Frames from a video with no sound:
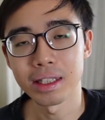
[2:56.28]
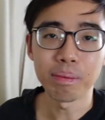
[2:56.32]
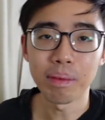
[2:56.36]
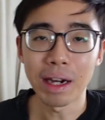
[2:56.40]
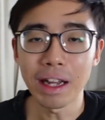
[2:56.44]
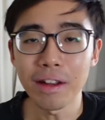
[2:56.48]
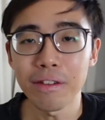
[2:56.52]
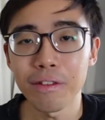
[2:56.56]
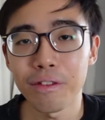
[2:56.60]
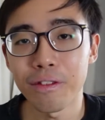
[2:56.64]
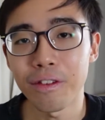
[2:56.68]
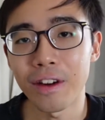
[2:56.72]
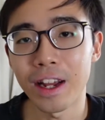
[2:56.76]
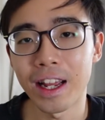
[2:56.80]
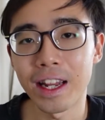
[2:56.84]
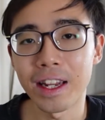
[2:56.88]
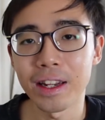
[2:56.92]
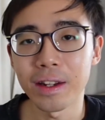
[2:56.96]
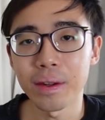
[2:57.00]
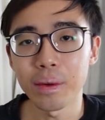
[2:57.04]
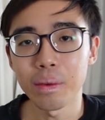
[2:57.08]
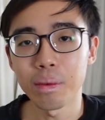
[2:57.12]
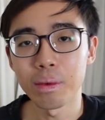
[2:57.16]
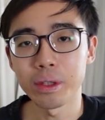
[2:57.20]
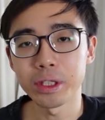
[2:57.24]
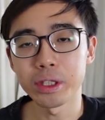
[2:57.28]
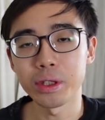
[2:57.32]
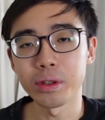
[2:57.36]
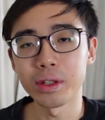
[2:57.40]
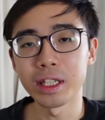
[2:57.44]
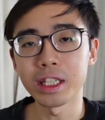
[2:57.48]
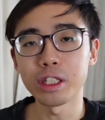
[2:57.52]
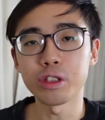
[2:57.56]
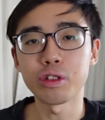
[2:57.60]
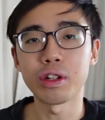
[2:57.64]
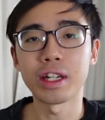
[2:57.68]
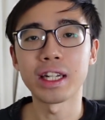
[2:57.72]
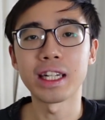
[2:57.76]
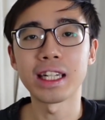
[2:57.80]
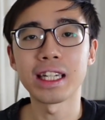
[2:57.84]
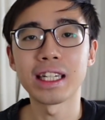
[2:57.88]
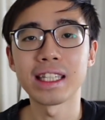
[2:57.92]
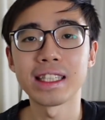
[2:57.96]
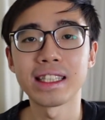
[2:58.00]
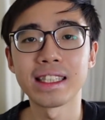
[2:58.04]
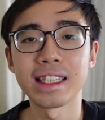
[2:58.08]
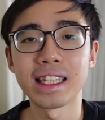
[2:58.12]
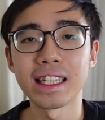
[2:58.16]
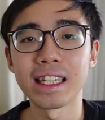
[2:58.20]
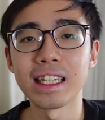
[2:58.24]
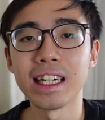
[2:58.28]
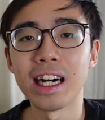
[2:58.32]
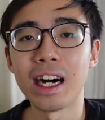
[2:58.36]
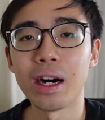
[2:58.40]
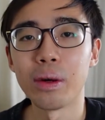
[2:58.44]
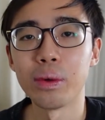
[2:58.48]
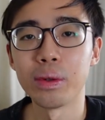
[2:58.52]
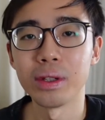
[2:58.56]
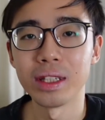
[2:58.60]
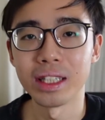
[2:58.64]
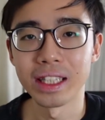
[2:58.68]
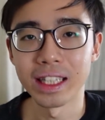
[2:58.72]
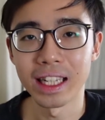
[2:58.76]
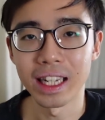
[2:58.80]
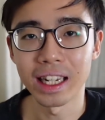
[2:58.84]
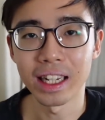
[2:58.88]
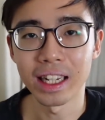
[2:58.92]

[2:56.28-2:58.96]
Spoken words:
My friend was only trading a single hour a day.